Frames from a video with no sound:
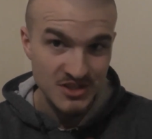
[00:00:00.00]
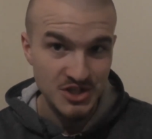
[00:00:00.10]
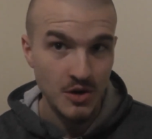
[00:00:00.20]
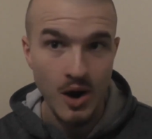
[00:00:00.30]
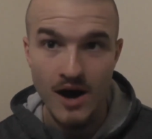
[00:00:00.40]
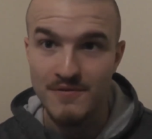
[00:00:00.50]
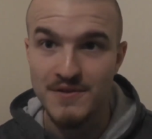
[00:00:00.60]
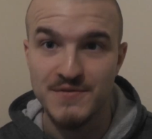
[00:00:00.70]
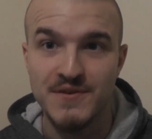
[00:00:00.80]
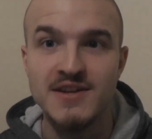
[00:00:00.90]
Joe Hart
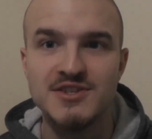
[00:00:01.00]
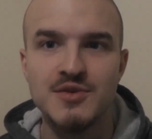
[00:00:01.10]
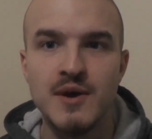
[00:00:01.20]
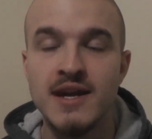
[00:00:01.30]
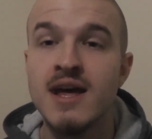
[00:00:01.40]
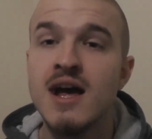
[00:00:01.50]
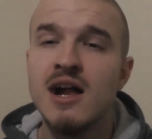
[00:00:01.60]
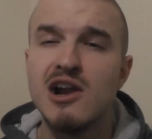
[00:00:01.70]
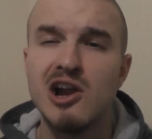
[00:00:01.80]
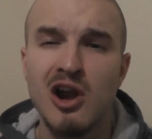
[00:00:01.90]
for the 3-2 win.
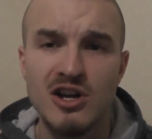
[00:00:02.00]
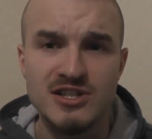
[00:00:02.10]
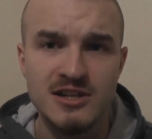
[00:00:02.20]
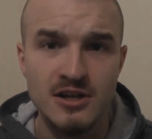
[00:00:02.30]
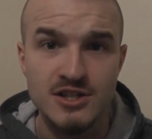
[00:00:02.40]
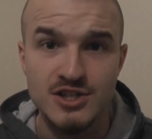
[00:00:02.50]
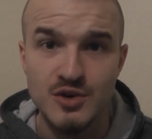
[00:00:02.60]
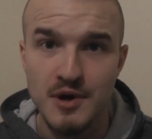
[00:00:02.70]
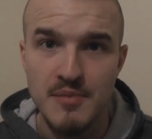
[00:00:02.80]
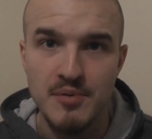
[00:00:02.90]
Lots and lots of
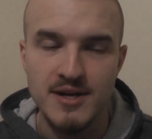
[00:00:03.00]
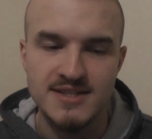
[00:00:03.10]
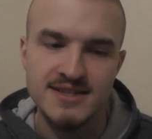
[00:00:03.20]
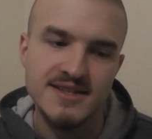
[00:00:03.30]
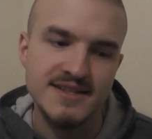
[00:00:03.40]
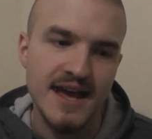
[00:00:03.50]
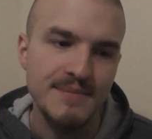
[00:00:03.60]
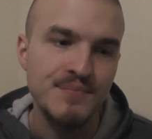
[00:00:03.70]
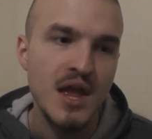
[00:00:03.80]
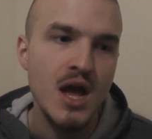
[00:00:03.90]
talking points in this
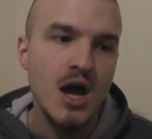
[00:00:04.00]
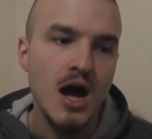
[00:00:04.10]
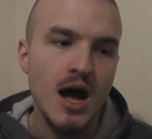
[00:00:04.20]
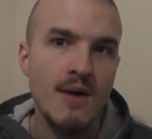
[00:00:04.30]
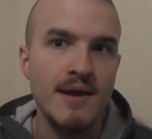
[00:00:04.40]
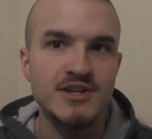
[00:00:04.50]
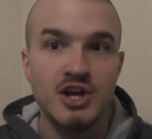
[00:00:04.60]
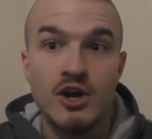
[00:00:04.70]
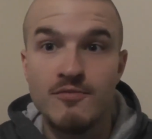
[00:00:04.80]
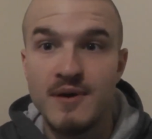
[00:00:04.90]
game.
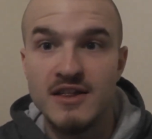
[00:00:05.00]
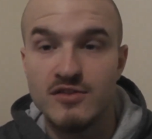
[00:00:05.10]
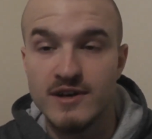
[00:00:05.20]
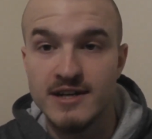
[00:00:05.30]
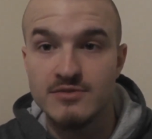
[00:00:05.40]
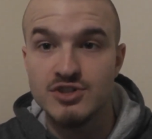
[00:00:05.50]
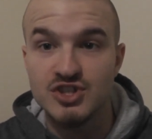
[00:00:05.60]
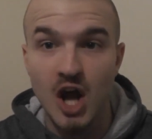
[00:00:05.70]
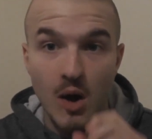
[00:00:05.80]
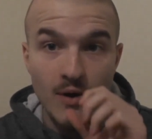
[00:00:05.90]
It could have been 3-0 to
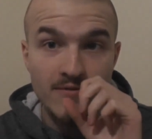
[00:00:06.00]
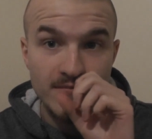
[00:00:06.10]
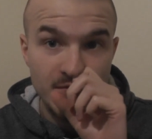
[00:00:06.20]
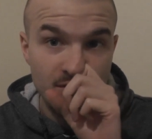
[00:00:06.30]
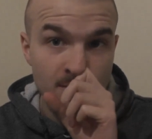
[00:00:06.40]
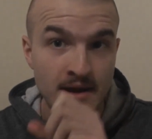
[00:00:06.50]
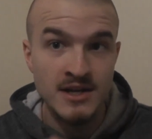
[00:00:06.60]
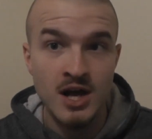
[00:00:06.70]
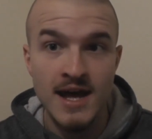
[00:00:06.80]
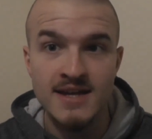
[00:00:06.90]
start with for Man
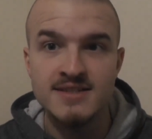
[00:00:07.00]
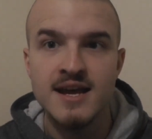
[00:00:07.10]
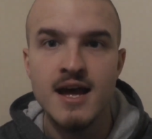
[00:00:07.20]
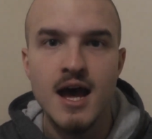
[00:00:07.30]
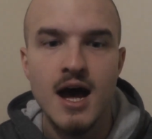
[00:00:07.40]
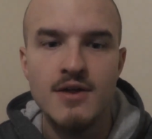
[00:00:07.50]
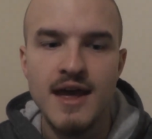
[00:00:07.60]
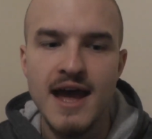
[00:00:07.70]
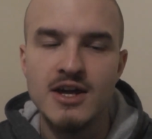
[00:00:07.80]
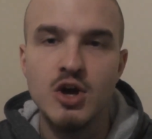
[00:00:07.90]
United.
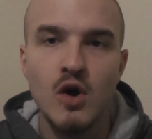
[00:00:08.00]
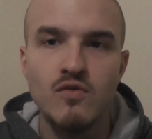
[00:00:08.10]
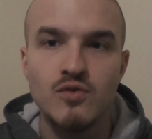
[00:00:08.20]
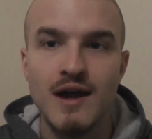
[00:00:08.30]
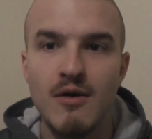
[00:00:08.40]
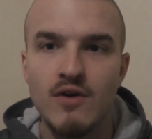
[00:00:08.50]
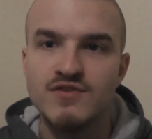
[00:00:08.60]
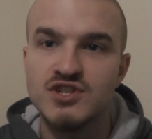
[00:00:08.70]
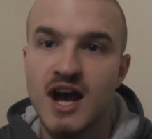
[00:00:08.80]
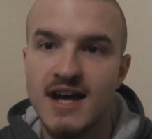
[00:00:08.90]
They had a goal ruled out
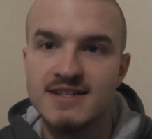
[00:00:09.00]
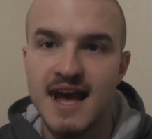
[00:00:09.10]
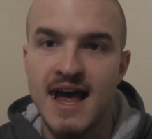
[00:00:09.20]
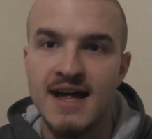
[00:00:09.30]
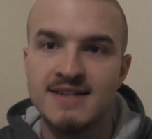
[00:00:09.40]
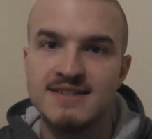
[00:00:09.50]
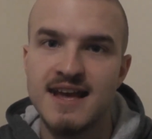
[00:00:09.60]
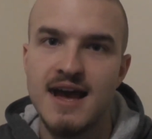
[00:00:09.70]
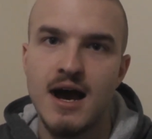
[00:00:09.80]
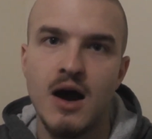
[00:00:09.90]
offside, and
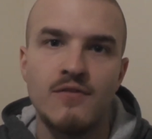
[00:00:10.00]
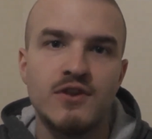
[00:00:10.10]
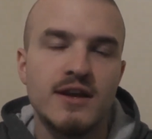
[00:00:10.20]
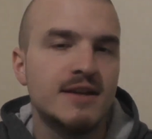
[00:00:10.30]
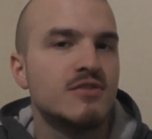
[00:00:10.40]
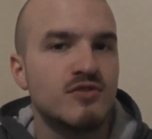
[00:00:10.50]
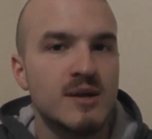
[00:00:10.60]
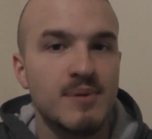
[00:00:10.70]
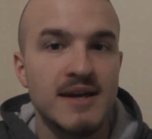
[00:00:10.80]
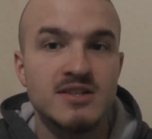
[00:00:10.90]
after looking at the
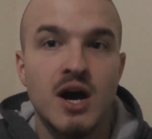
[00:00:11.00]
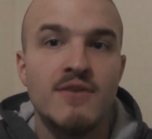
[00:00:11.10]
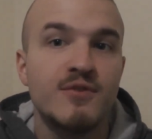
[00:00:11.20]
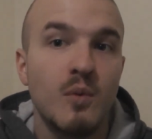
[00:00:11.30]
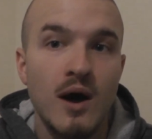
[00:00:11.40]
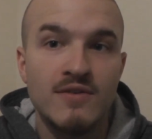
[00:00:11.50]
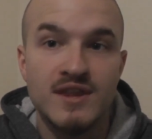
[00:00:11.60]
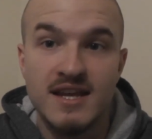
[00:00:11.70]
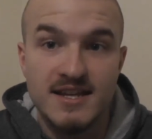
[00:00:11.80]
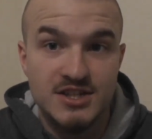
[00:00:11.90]
replays, I for one
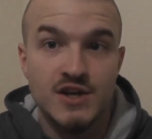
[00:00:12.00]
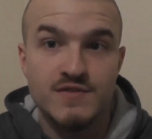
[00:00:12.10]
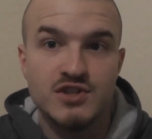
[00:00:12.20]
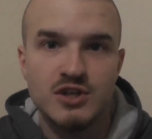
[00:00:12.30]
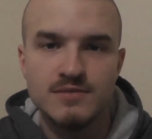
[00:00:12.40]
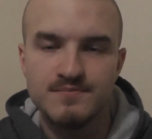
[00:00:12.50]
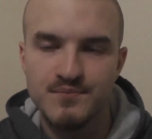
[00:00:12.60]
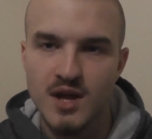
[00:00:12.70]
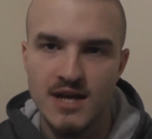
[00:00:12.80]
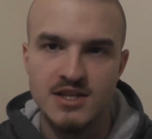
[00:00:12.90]
think it should have stood,
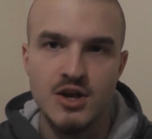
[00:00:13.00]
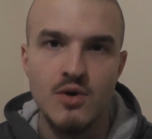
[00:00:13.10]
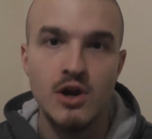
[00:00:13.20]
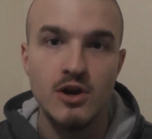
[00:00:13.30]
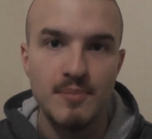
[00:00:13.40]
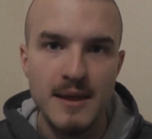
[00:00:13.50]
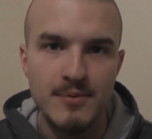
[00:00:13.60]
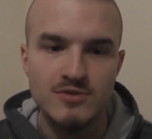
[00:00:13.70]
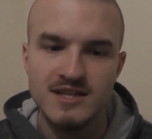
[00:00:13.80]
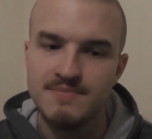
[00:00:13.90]
as I know a lot of
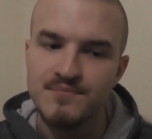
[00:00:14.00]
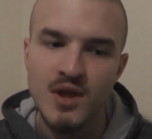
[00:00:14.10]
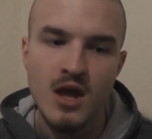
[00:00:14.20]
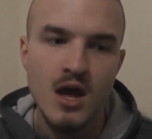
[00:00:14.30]
people did.